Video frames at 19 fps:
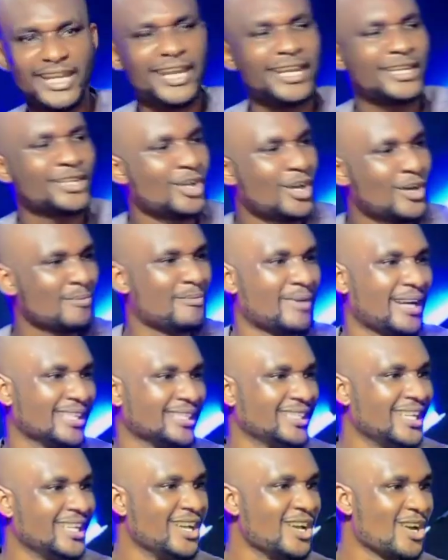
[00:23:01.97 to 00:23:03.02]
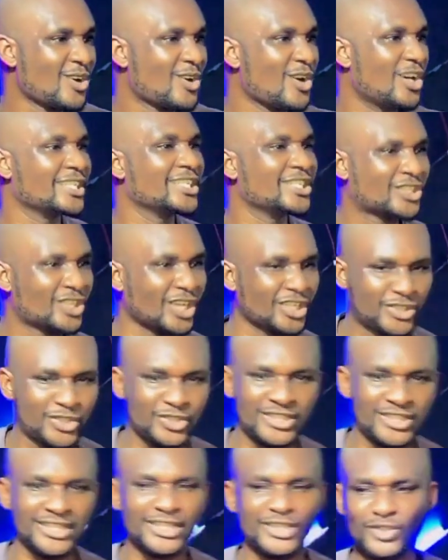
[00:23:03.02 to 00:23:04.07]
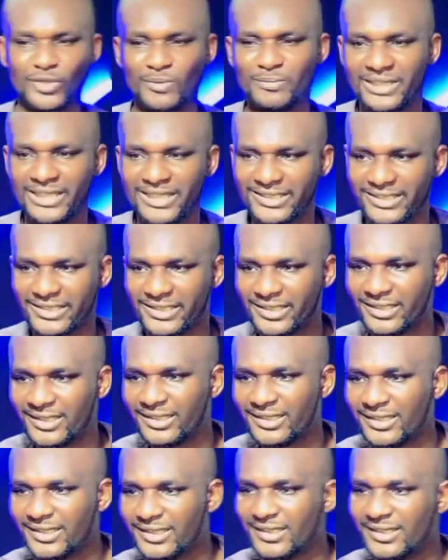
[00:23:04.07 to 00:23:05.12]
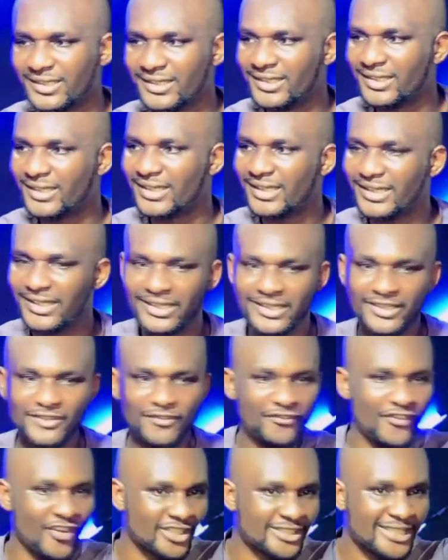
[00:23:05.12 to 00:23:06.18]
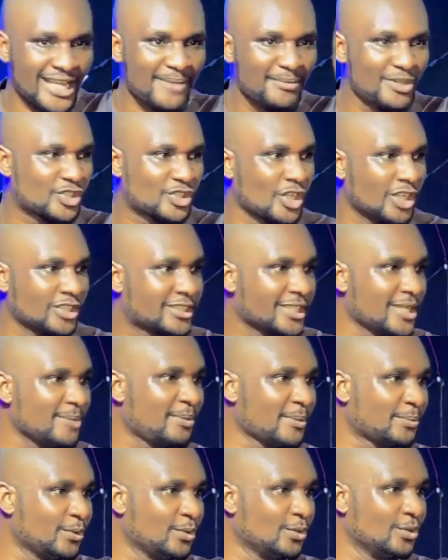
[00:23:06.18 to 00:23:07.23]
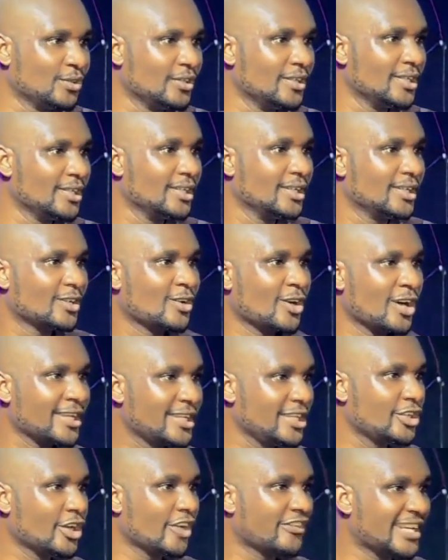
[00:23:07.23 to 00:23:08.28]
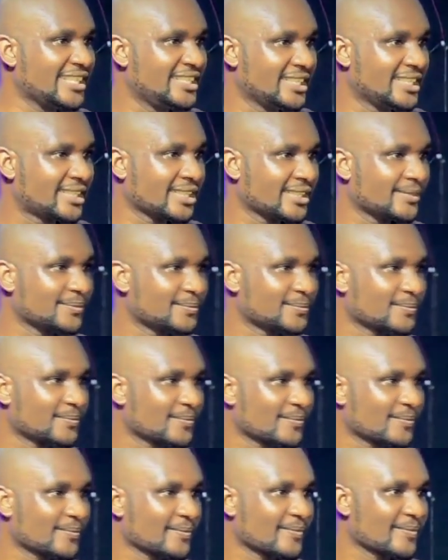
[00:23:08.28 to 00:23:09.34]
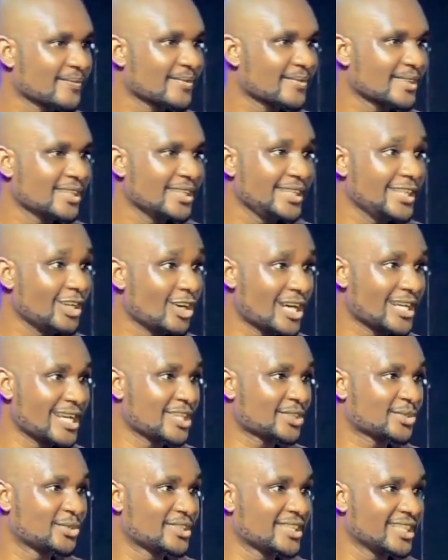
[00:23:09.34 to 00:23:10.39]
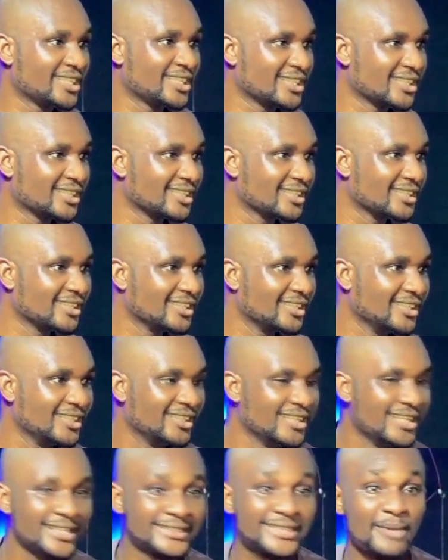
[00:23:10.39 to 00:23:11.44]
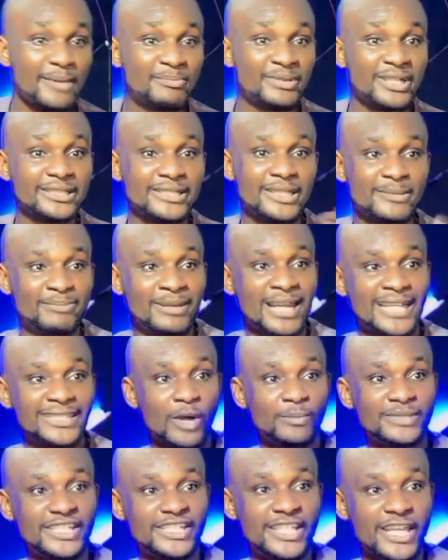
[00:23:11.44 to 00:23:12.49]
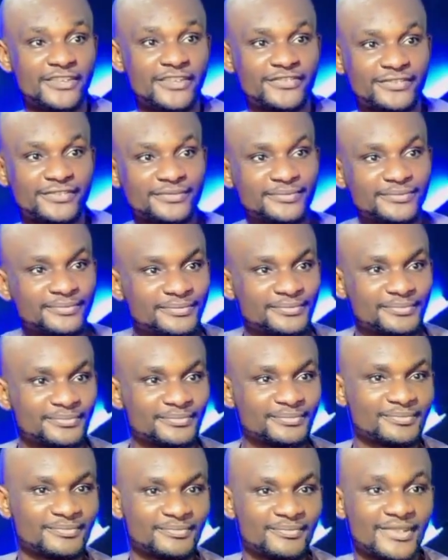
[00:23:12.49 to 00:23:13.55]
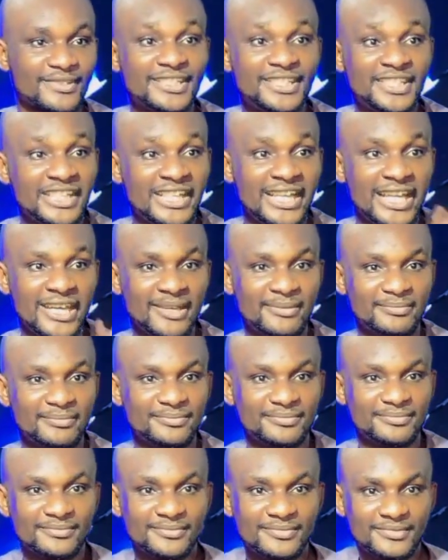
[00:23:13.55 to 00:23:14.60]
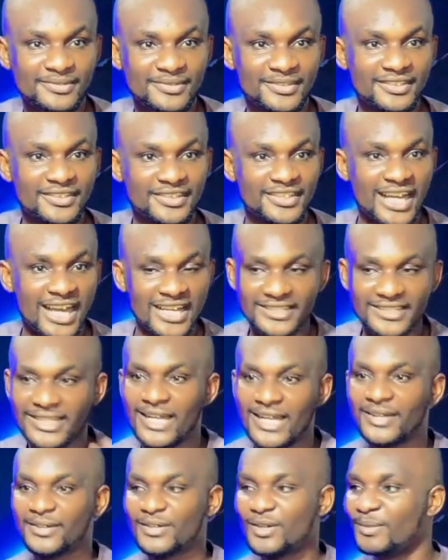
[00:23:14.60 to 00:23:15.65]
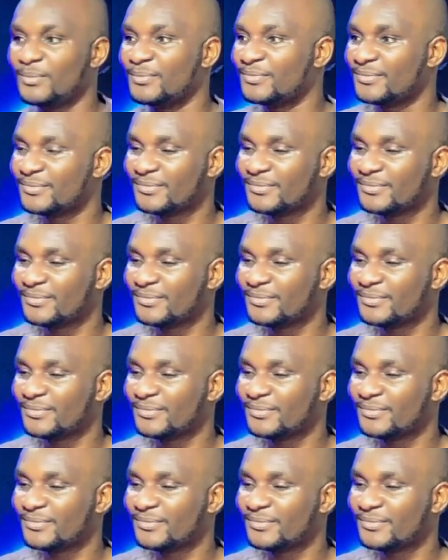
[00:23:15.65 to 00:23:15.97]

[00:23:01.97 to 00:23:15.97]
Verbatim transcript: A young man, God is just using him to ministry. The first time he saw three people got healed of headache, he organized crusade. Say, bring the blind, the deaf, the lame, cancer, and come.